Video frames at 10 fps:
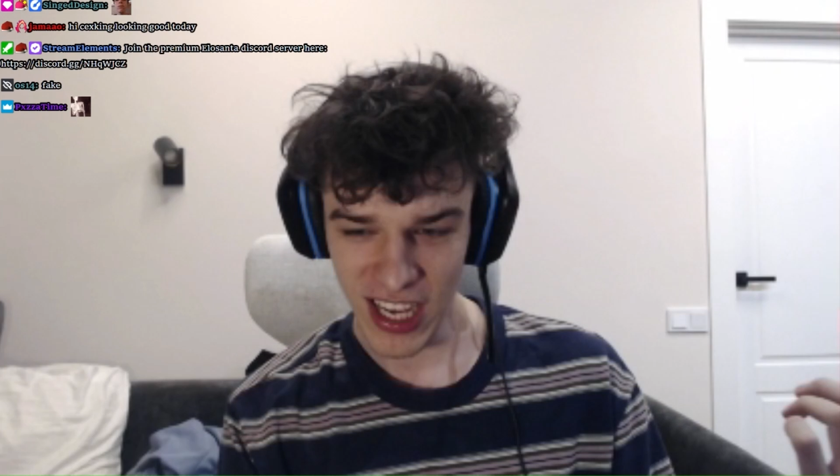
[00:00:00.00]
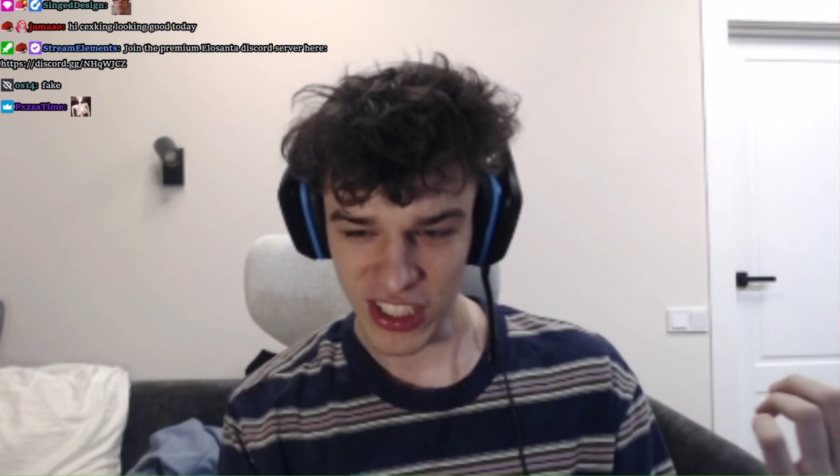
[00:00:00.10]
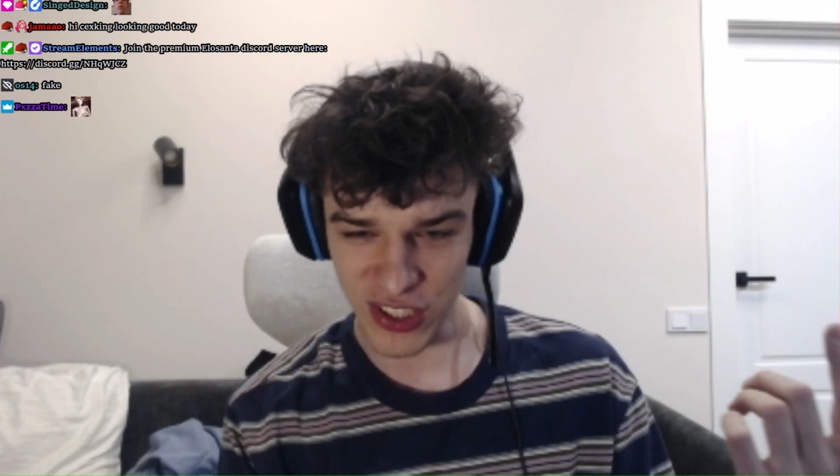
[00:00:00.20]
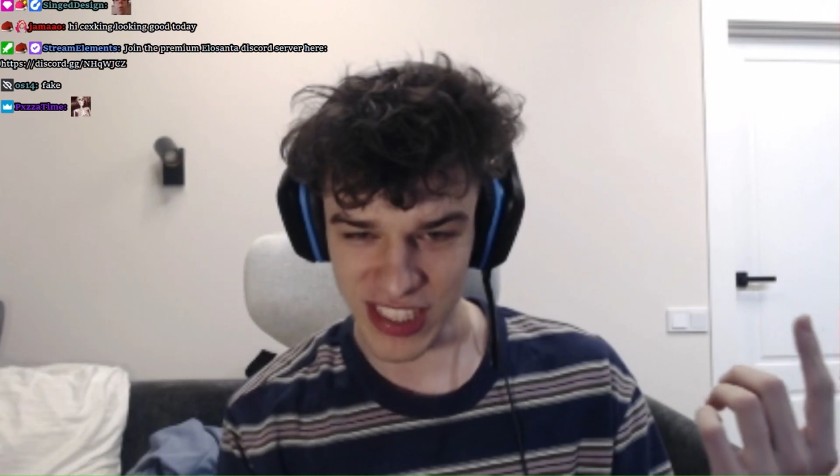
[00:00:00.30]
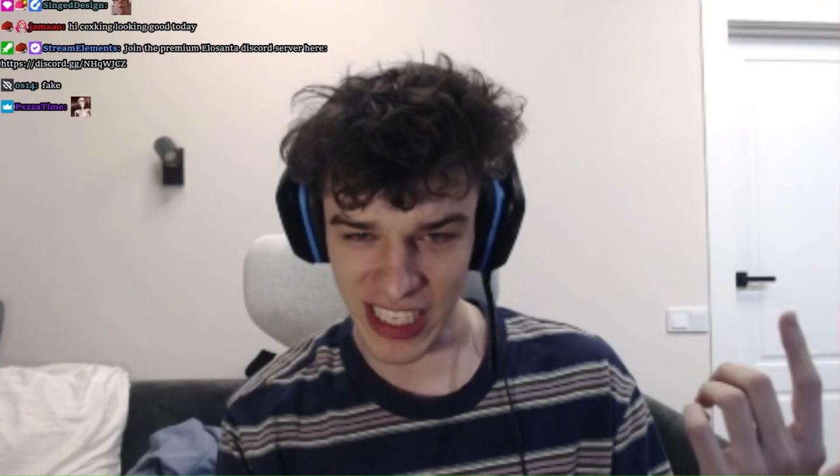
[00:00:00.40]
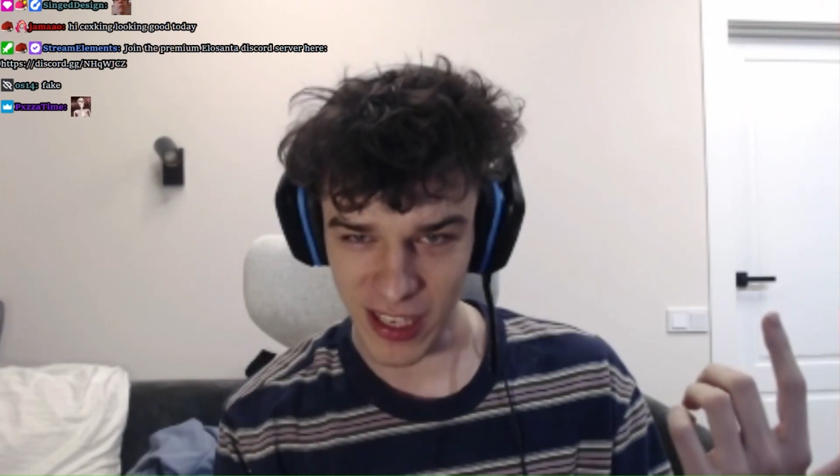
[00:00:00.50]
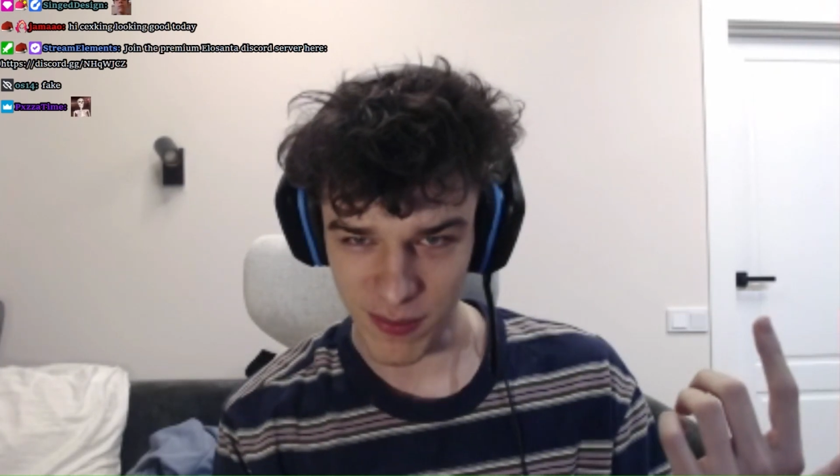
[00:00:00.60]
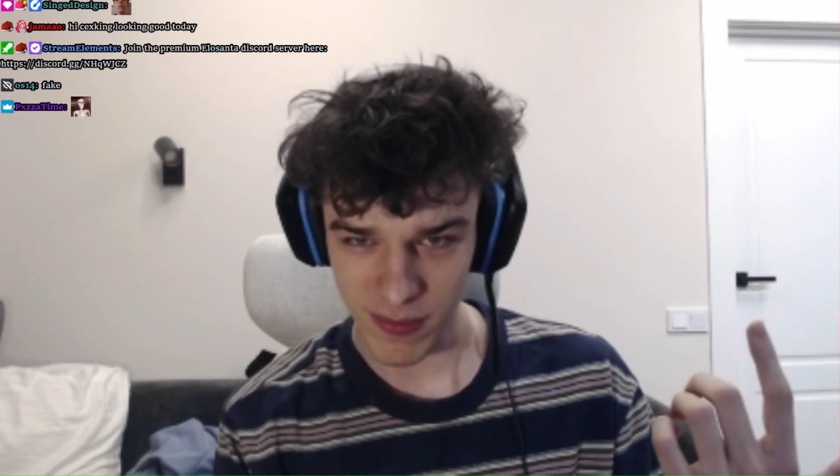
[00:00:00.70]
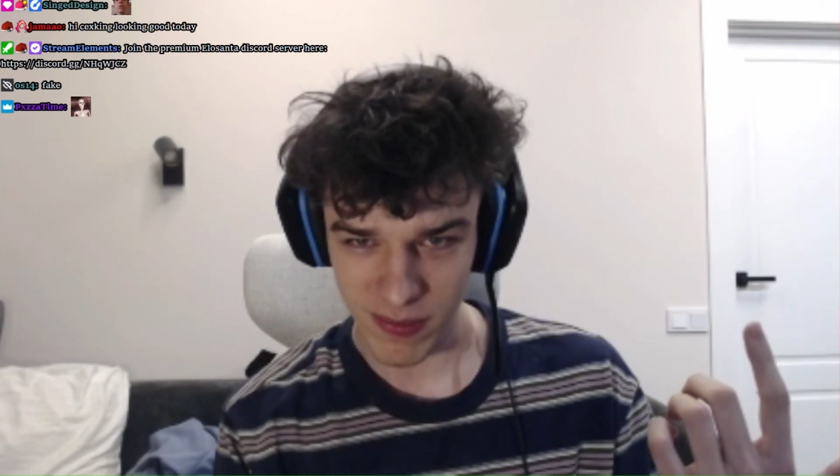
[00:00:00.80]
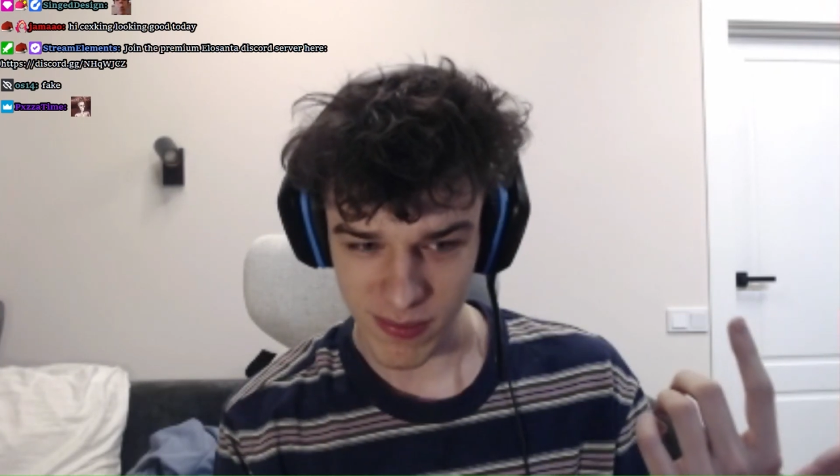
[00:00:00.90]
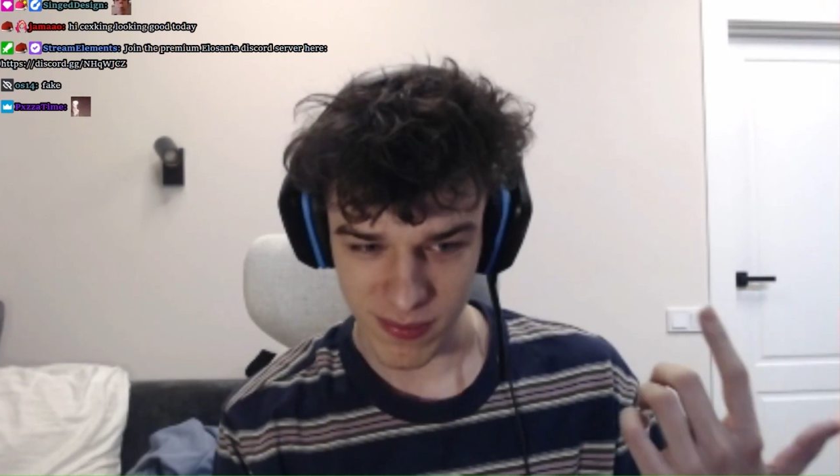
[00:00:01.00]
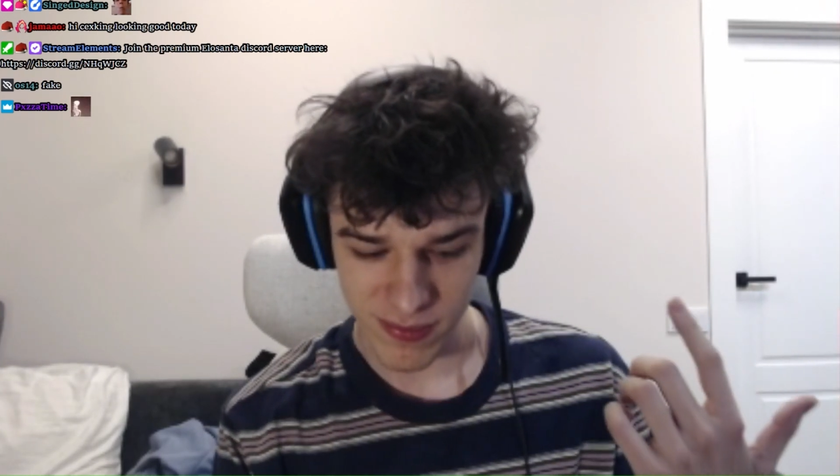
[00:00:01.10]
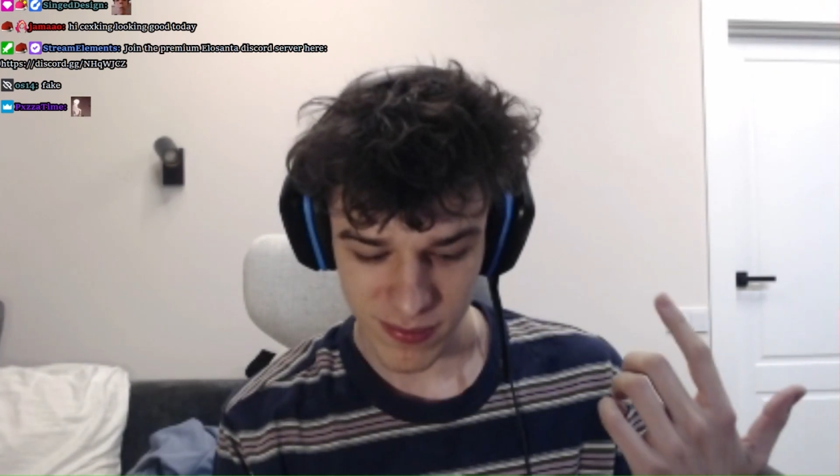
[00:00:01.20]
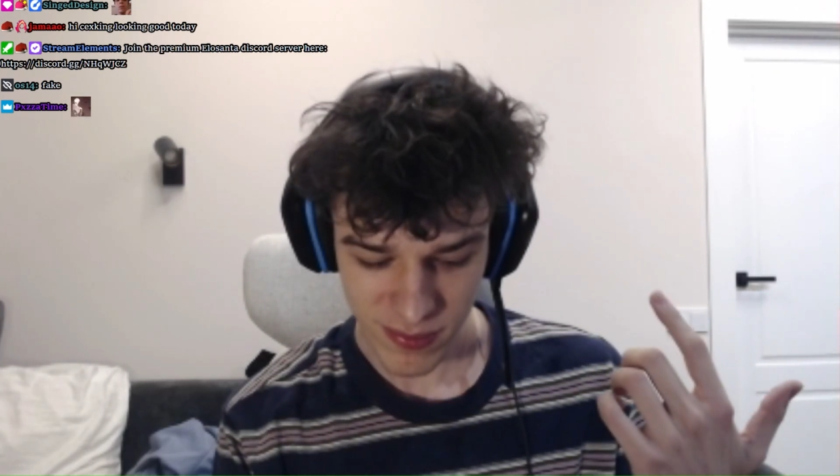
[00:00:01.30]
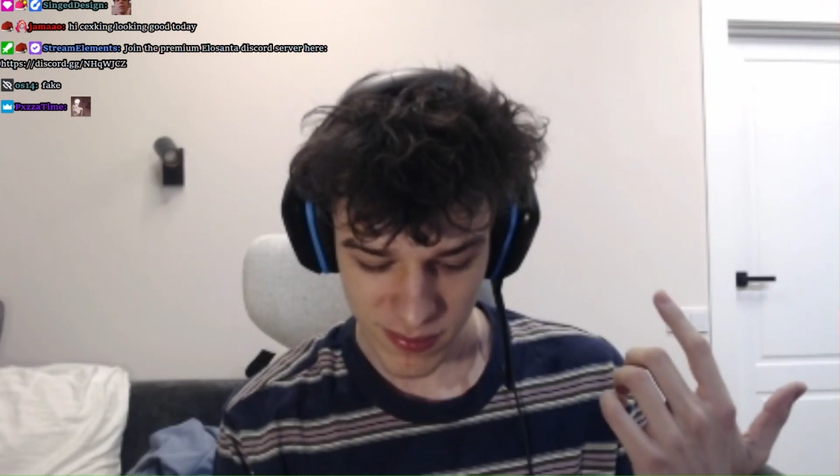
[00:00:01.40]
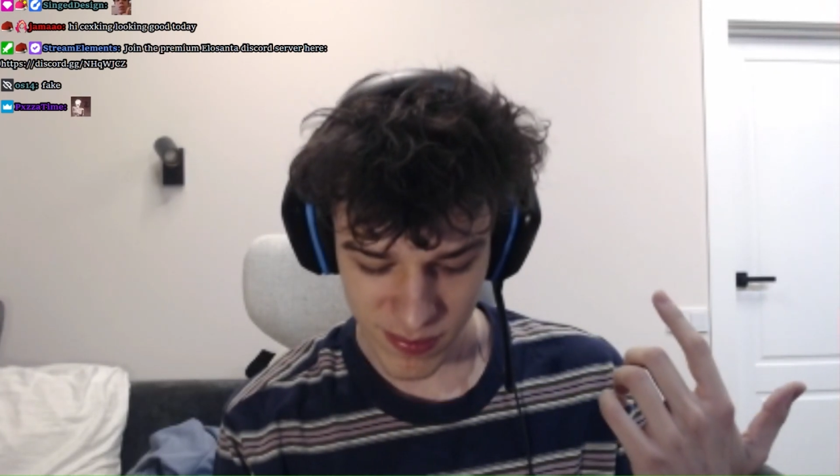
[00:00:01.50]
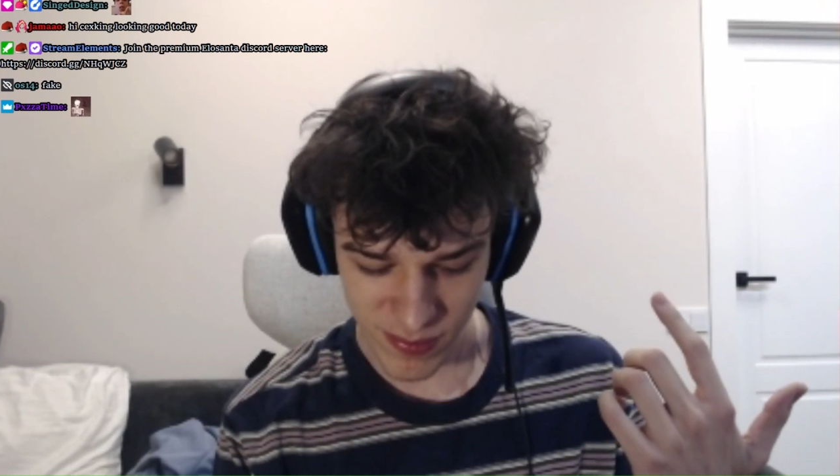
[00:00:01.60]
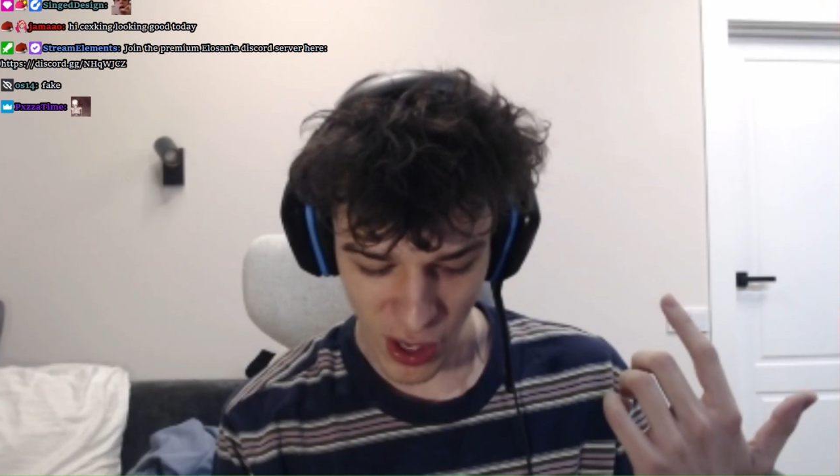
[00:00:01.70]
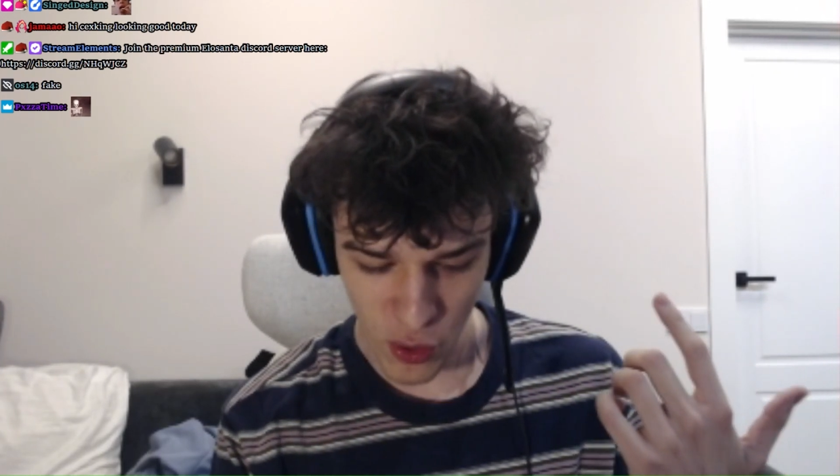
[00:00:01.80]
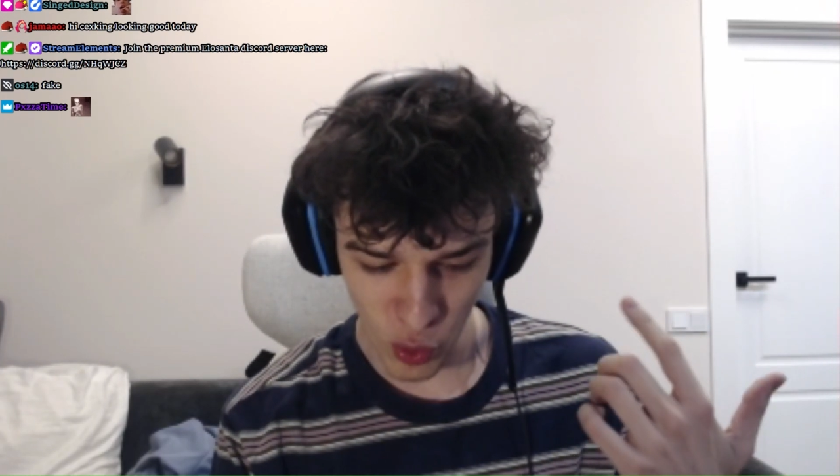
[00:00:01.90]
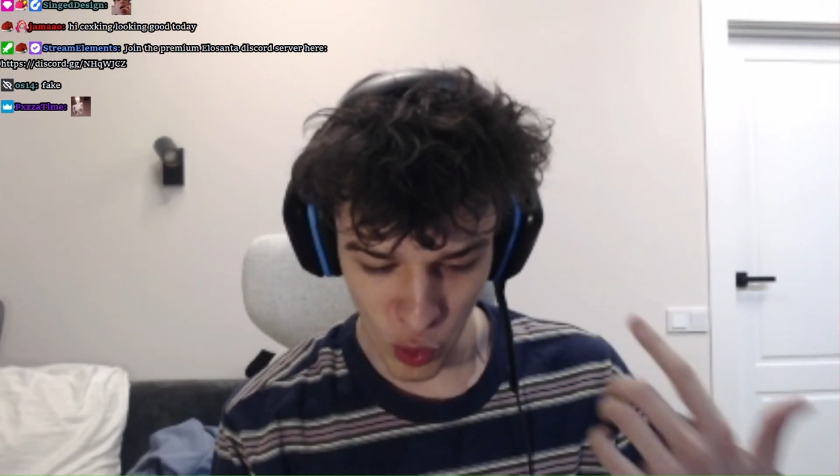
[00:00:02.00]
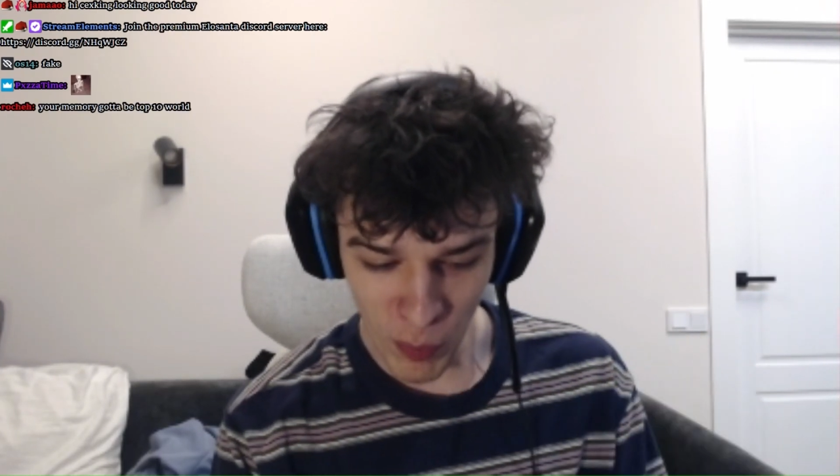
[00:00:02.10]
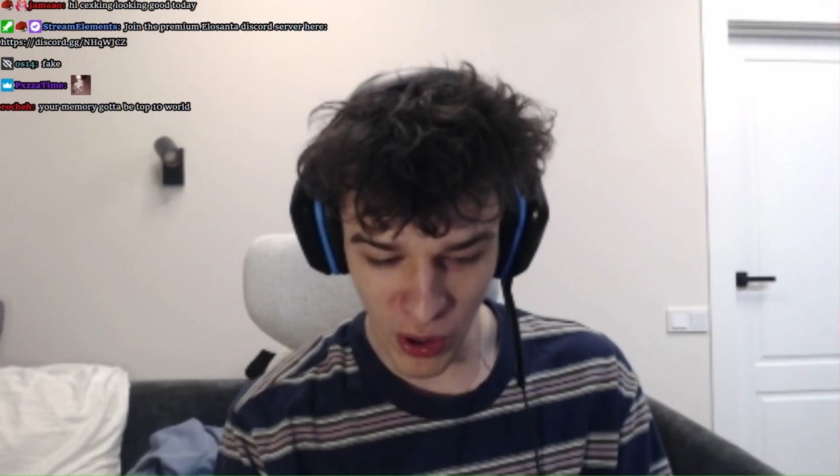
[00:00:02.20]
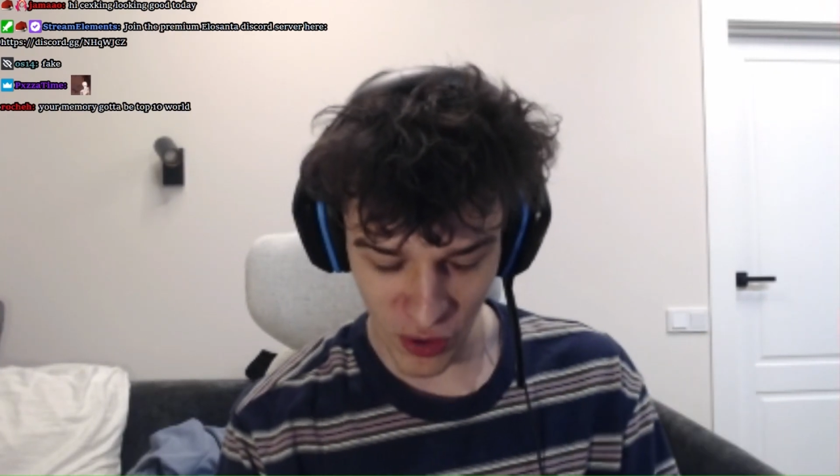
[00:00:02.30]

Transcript: She was like, uber